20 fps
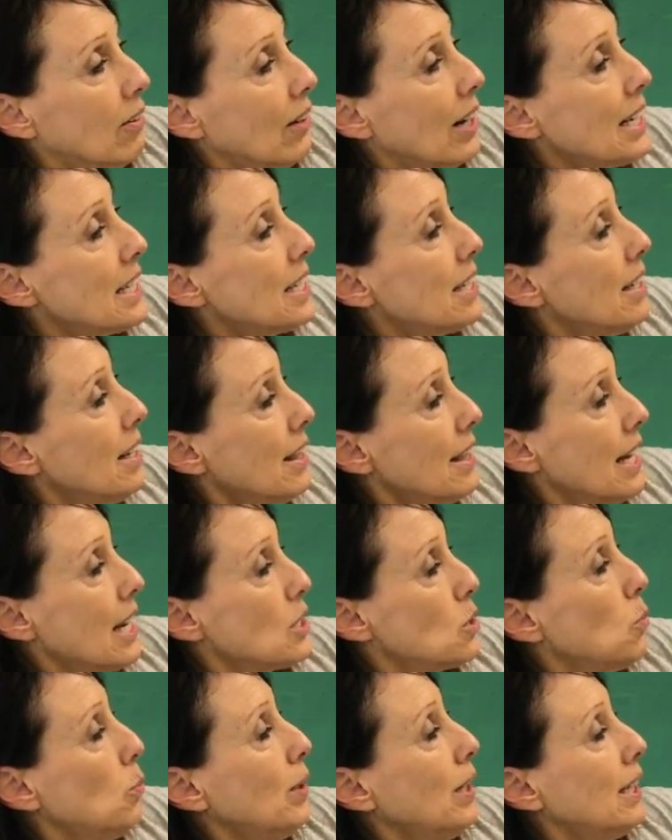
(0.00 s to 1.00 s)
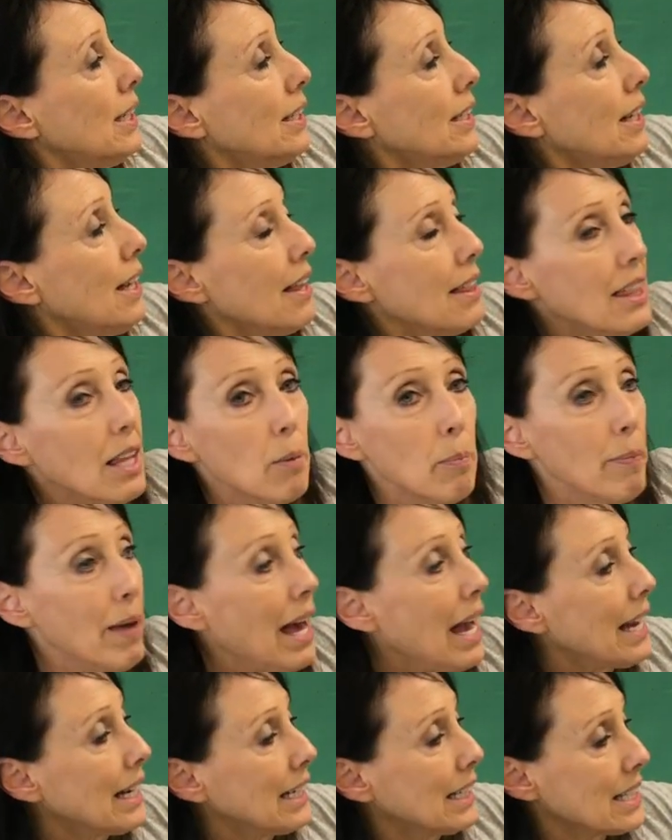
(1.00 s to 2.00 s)
Right, that's when the
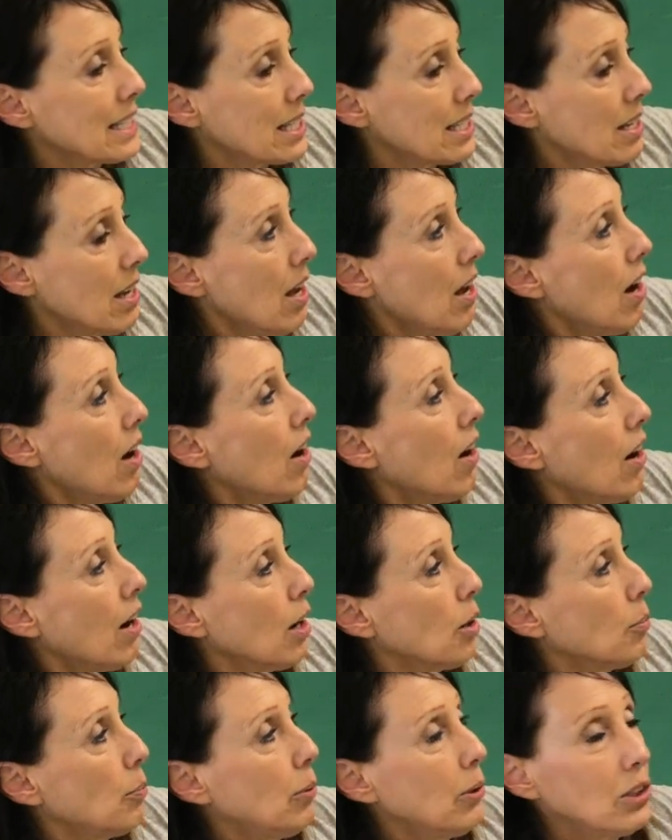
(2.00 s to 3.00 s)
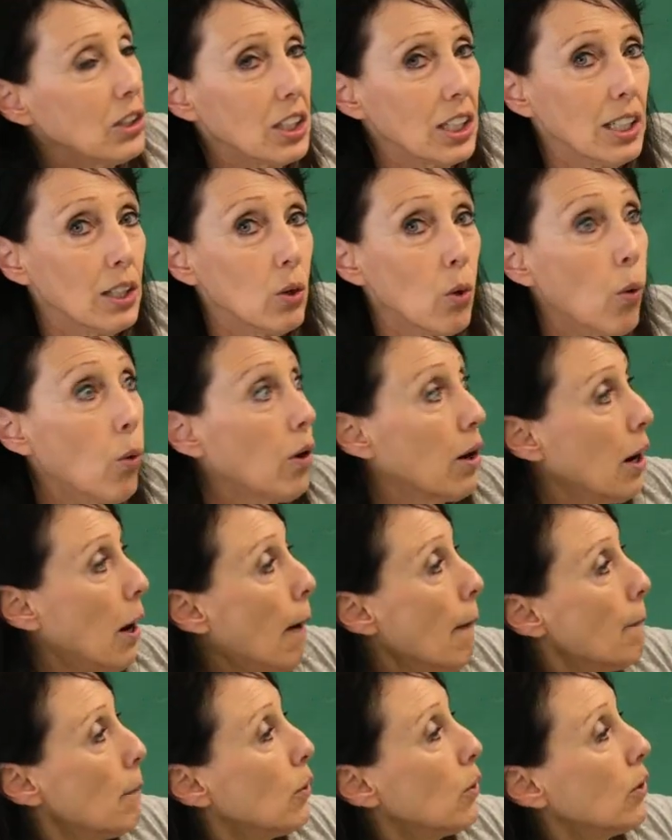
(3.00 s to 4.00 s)
magnets are pushing or
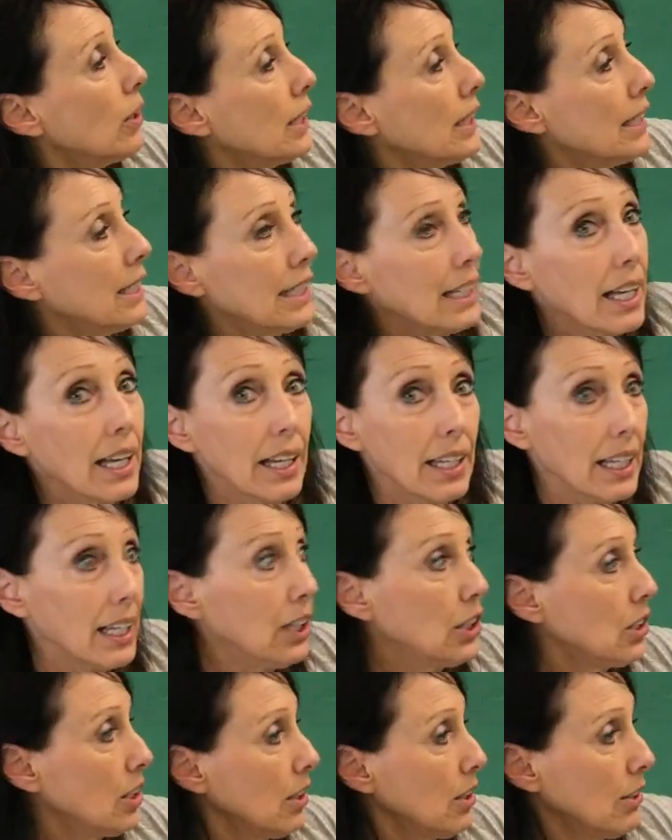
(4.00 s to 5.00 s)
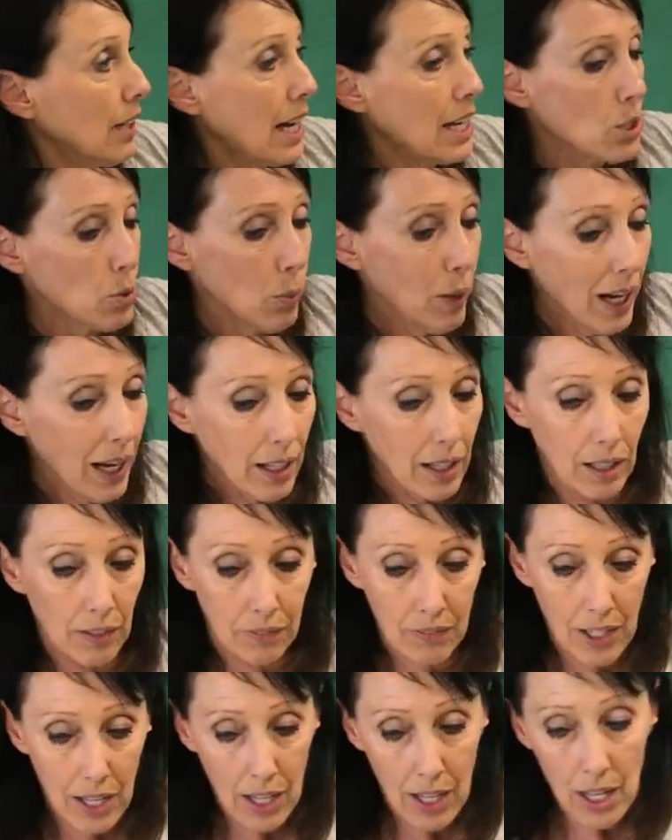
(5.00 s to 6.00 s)
pulling each other as well.
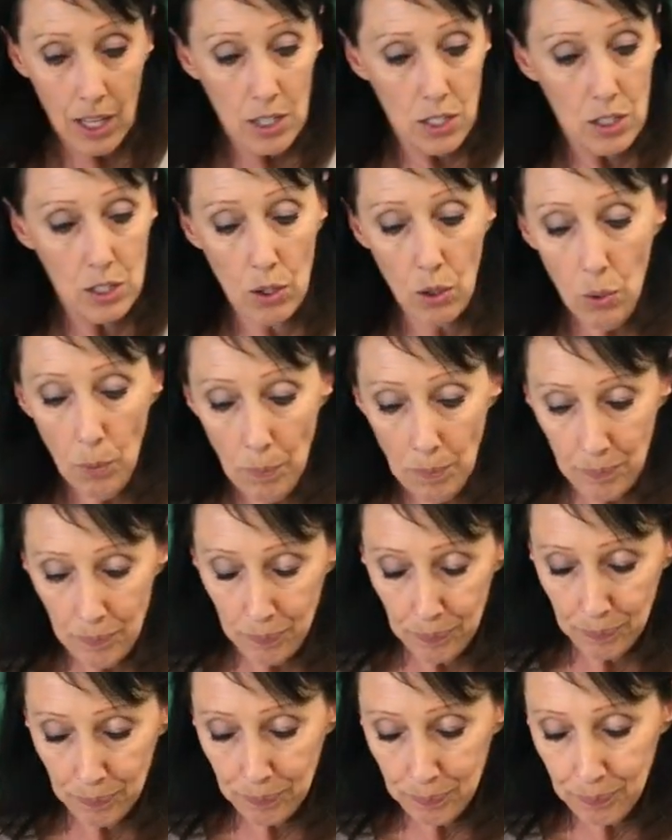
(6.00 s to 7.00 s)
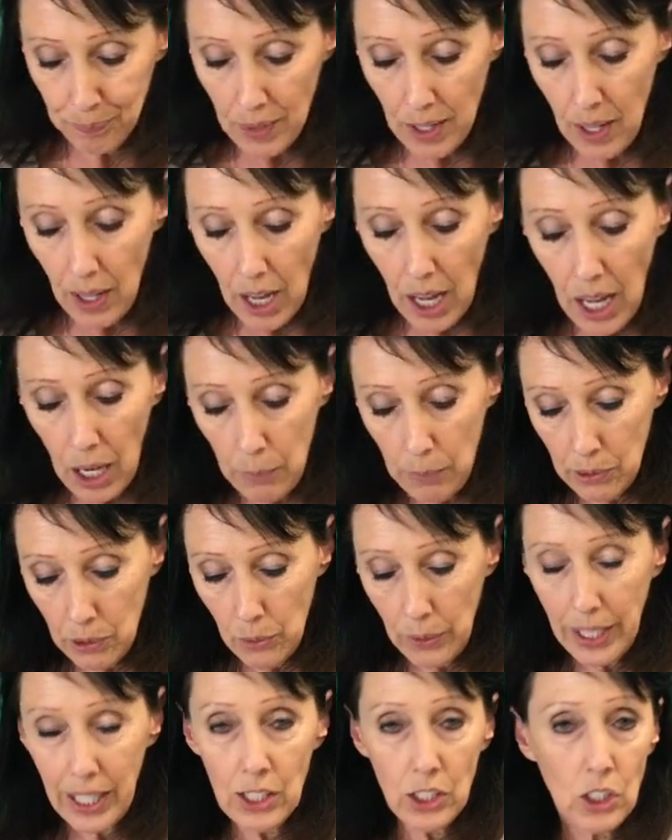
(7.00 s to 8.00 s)
So I will
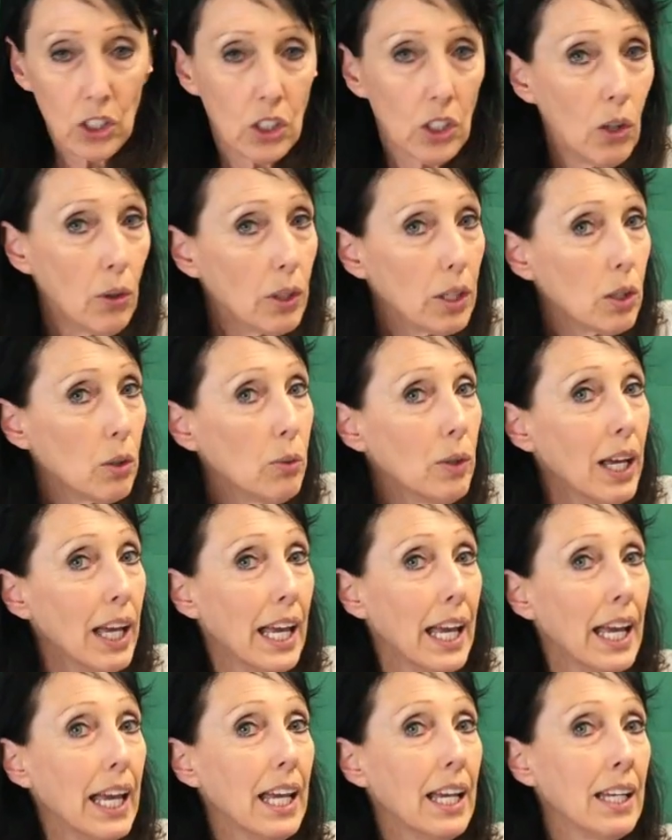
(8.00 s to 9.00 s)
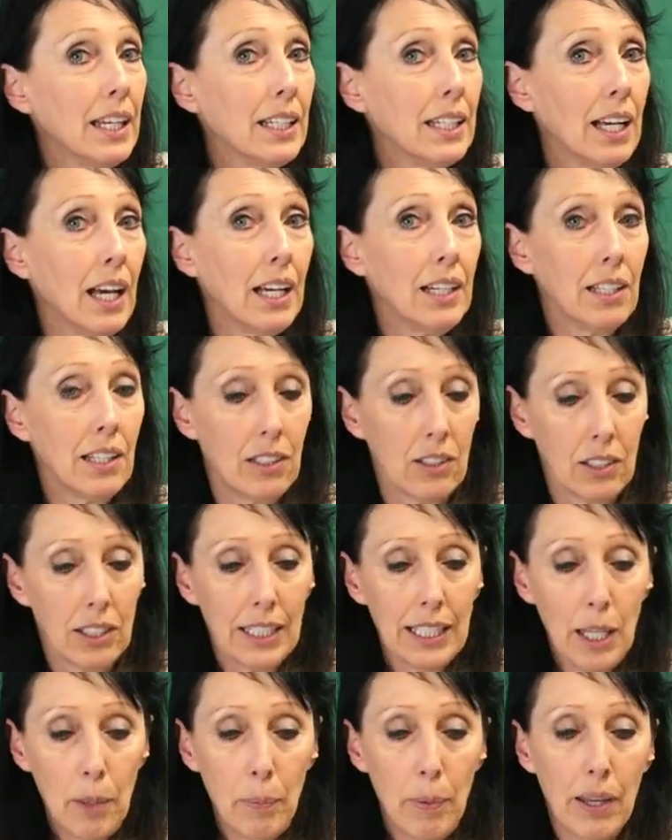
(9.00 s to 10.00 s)
go ahead and show you in another
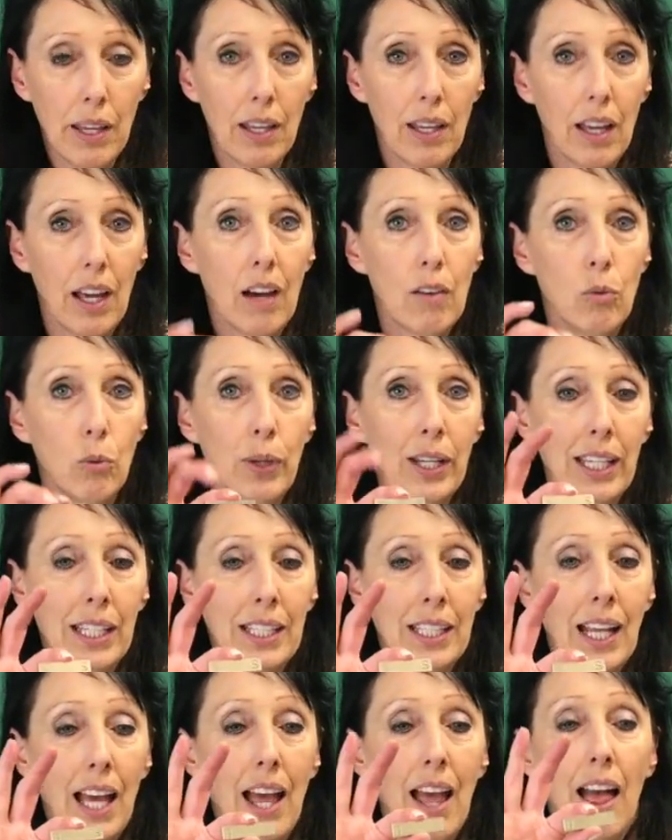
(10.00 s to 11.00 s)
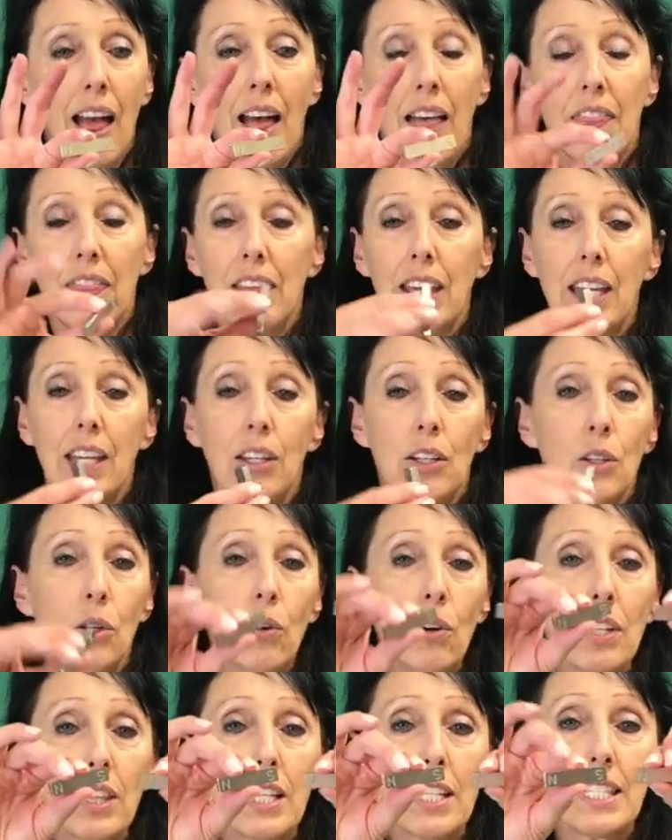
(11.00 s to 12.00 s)
clip of when the
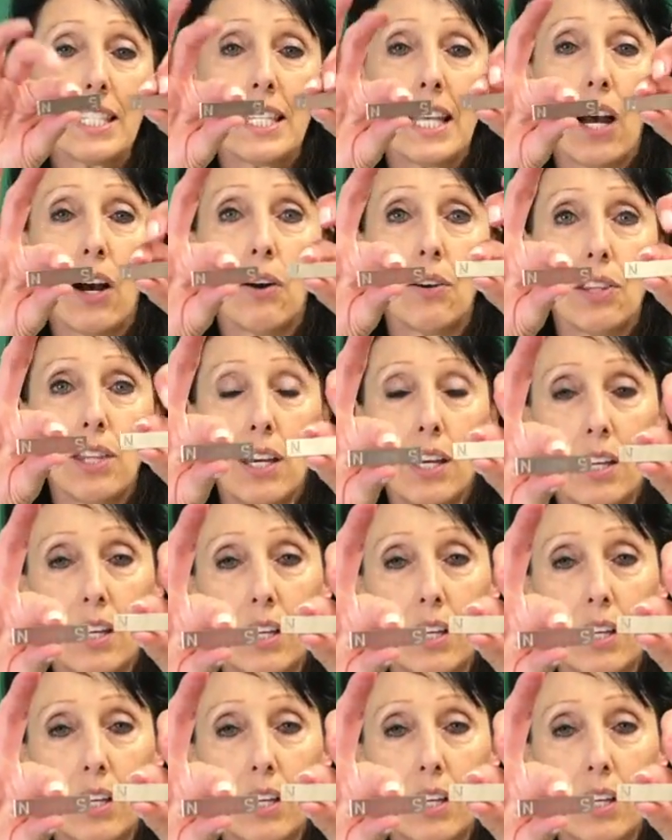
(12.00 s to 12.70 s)
north and south